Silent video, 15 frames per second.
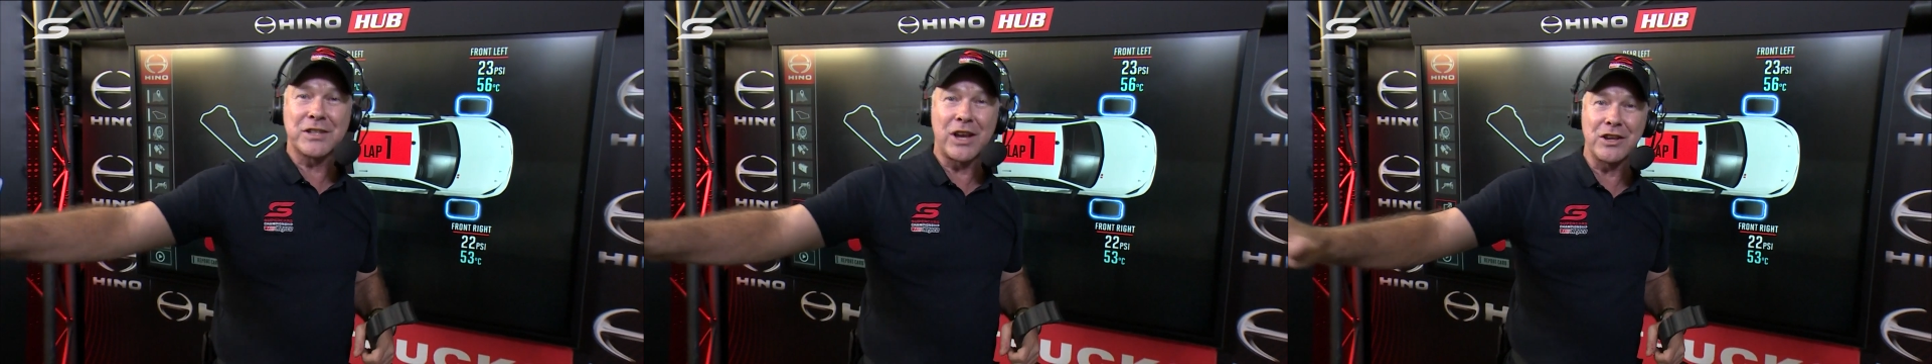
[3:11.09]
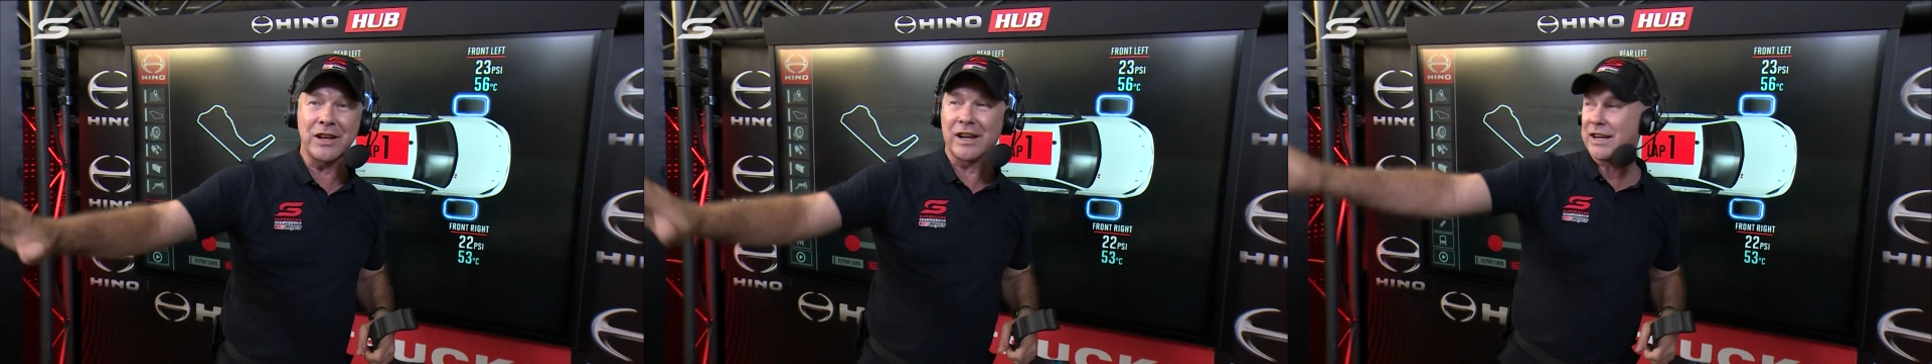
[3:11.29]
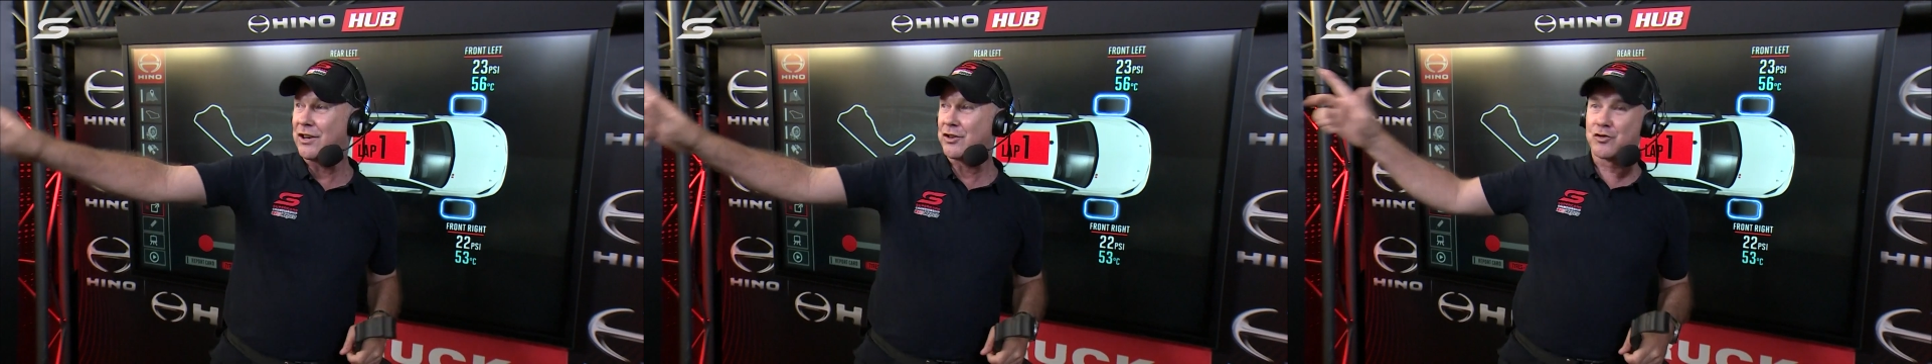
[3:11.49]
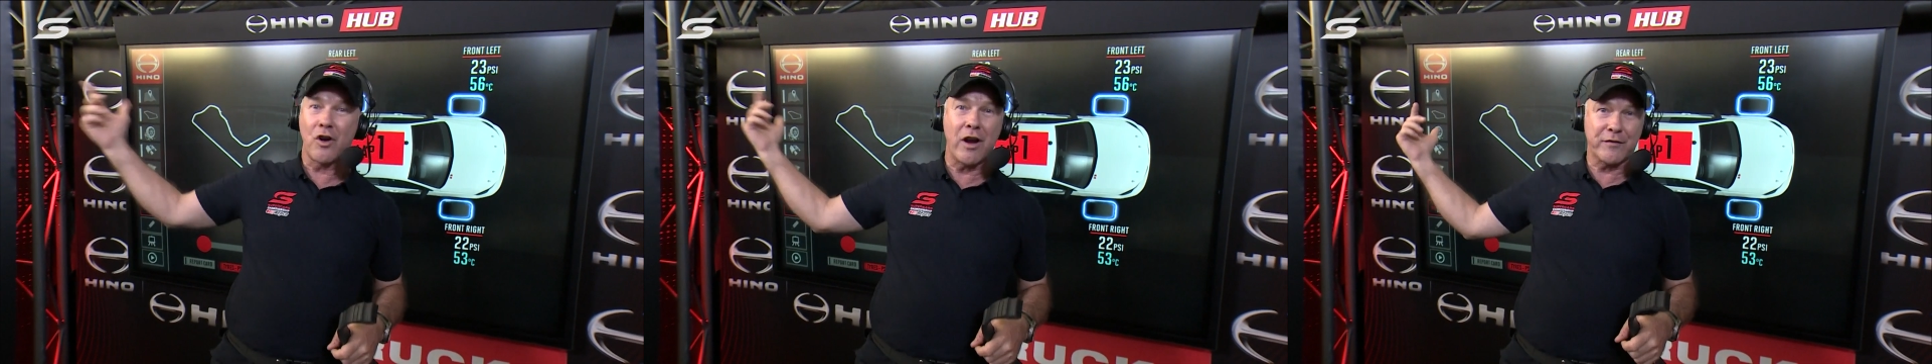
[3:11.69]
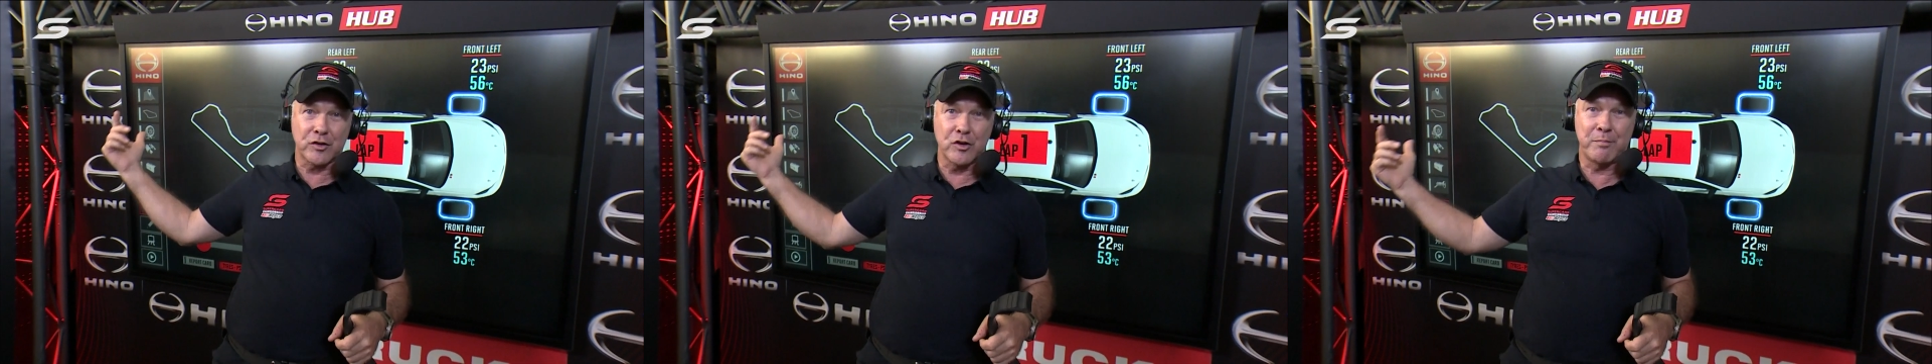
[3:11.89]
So you're going to get a
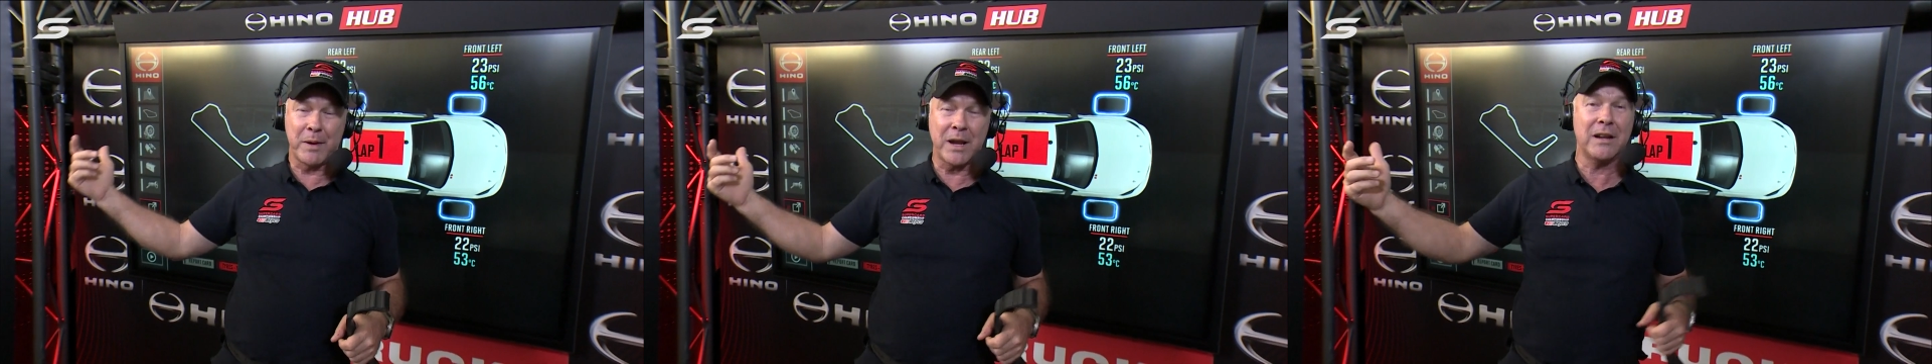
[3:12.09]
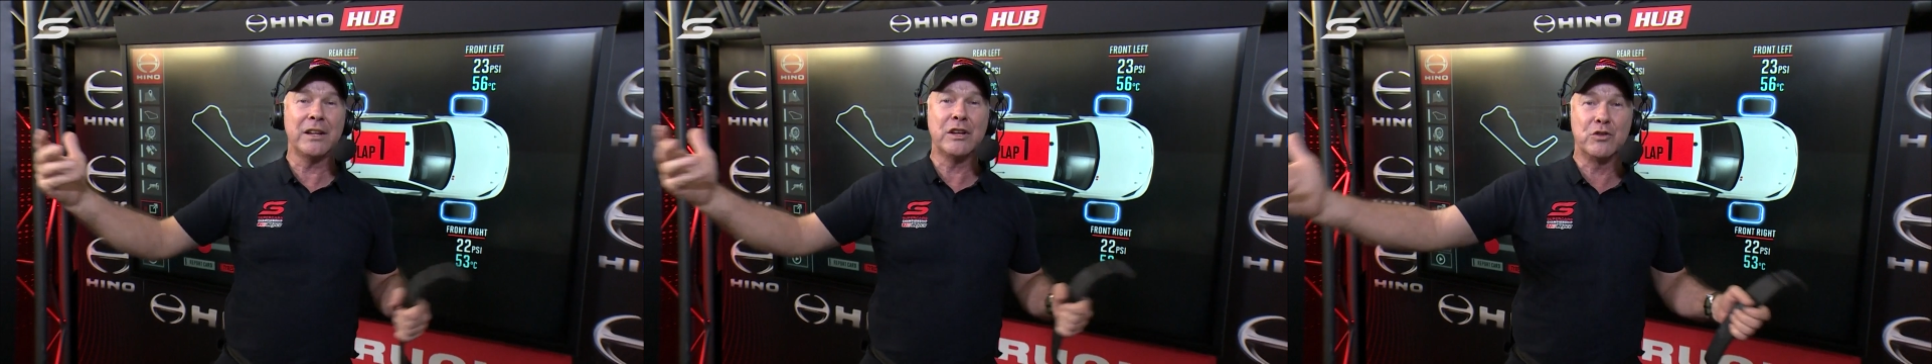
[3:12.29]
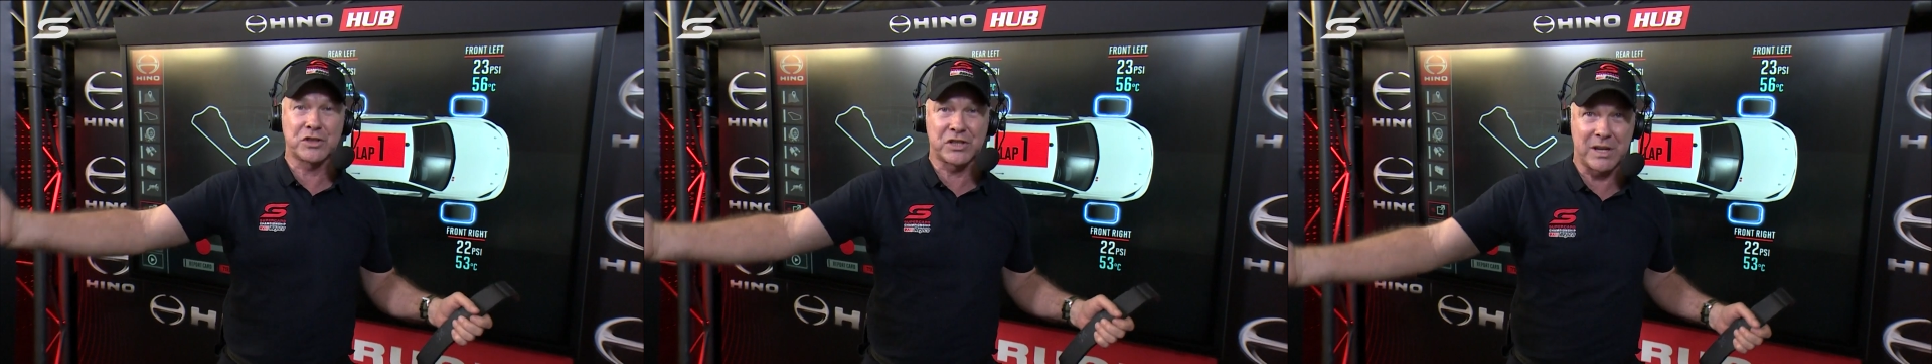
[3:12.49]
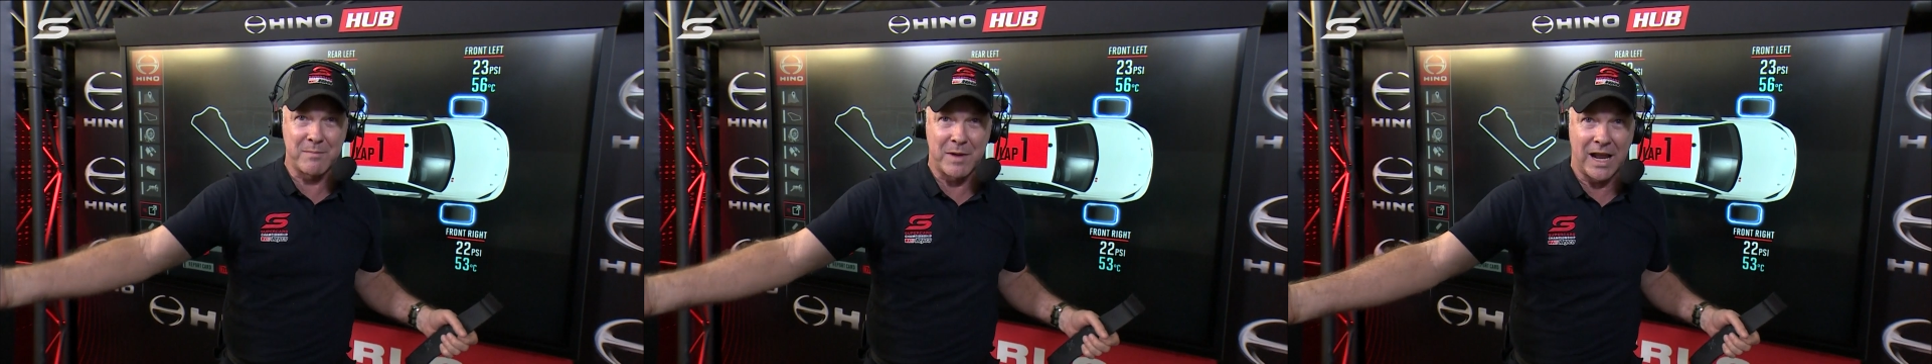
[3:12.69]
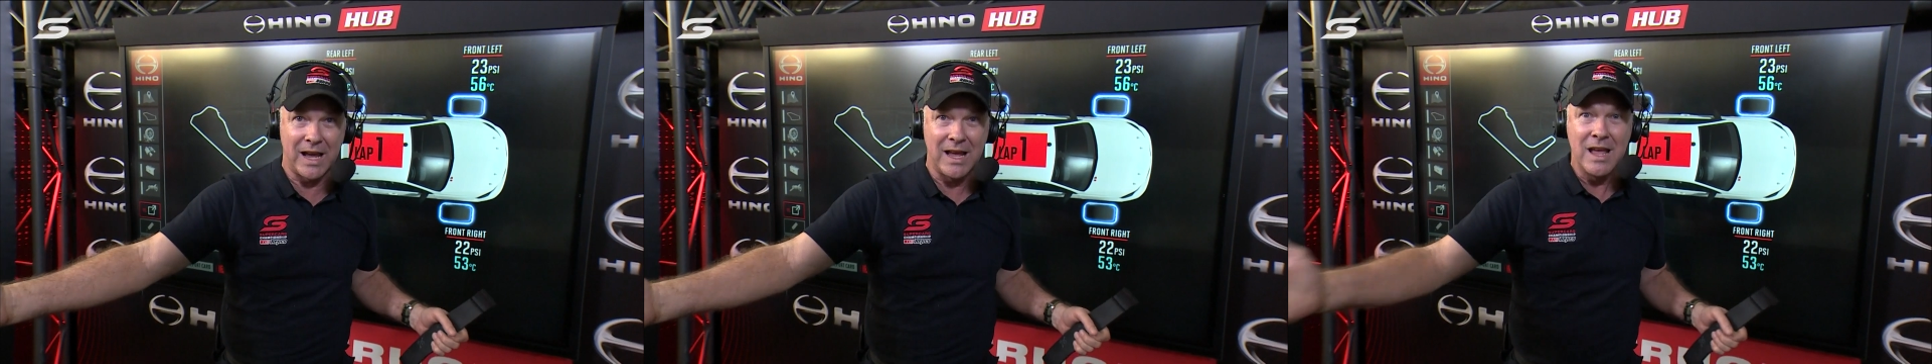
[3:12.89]
drive-through penalty or similar.